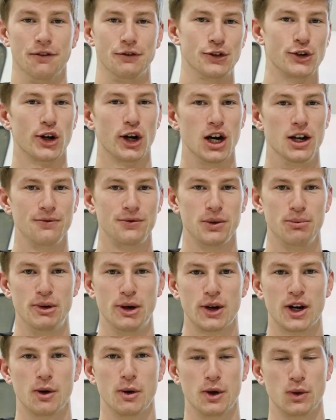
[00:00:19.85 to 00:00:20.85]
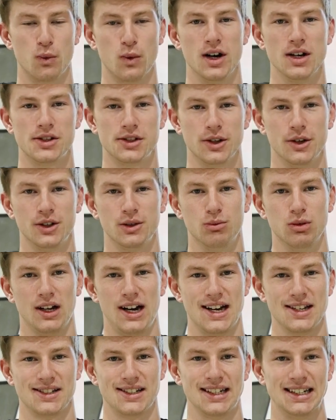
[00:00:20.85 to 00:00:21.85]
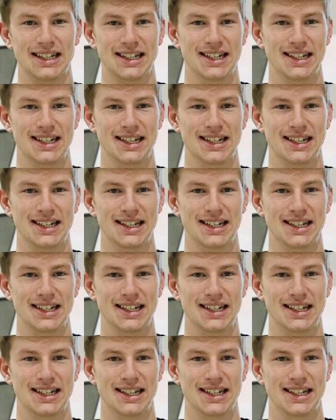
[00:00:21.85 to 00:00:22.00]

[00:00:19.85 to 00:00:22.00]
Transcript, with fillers: If you're unfamiliar with what soda blasting